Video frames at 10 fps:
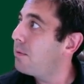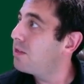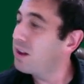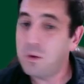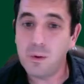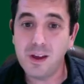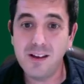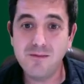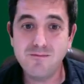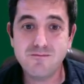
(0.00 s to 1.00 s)
with the
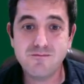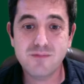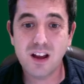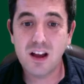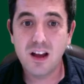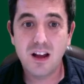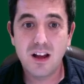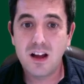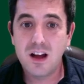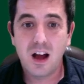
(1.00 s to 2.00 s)
queen.
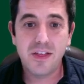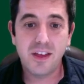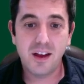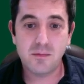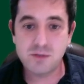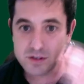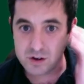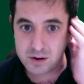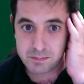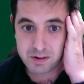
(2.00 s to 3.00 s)
I think I'm just
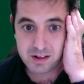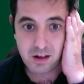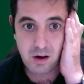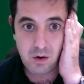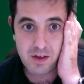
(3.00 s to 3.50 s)
going to play low.